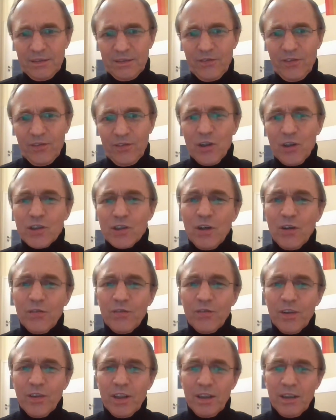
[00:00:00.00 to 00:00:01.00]

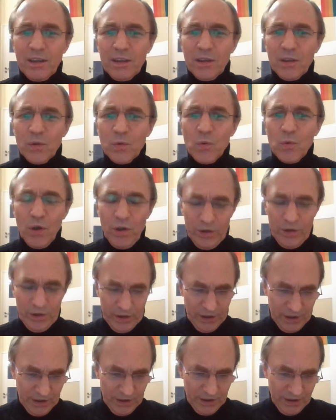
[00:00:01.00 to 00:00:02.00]
philosophical
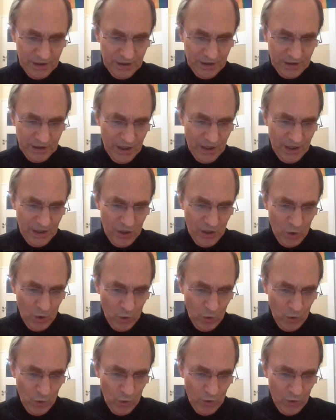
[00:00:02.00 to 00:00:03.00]
work,
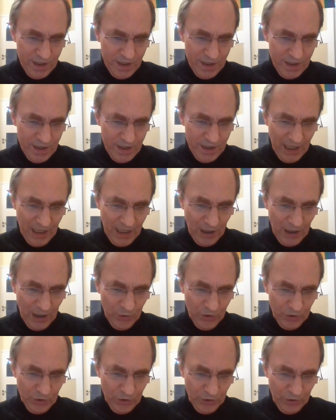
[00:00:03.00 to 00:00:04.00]
who is the
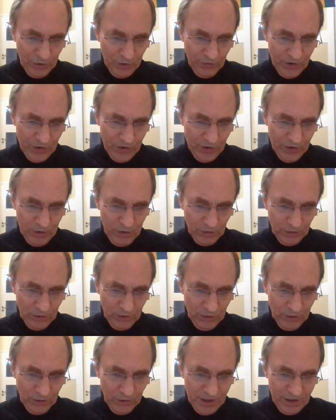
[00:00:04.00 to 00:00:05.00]

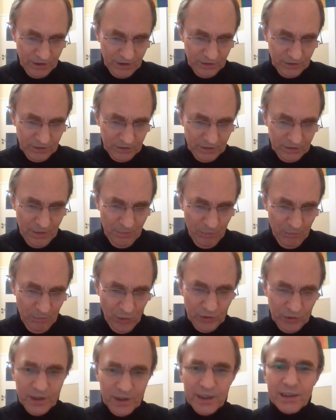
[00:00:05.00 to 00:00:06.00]
philosophical
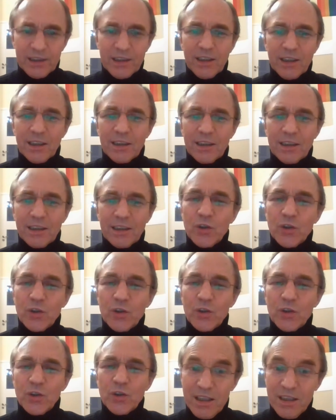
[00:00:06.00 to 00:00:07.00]
political
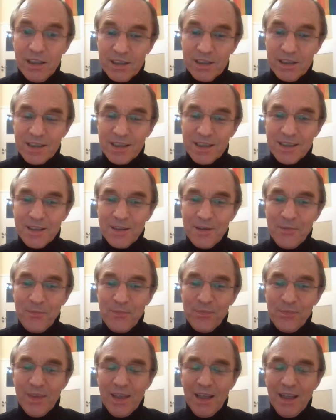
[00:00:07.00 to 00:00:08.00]
thesis?
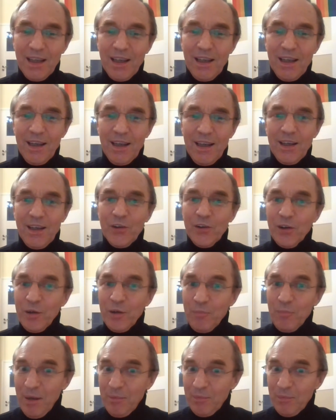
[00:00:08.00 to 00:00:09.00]

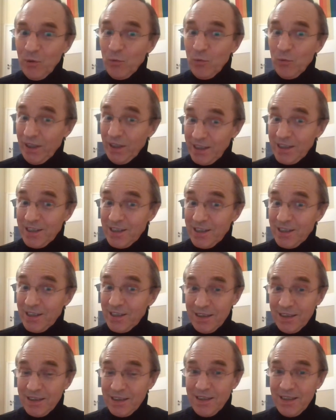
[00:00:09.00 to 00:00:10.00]
Remember, we
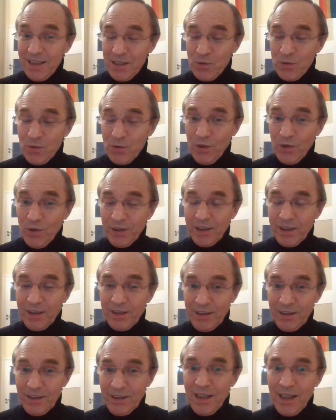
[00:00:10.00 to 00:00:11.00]
discussed this work in
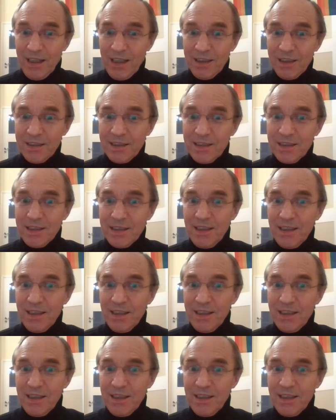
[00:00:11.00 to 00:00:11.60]
class,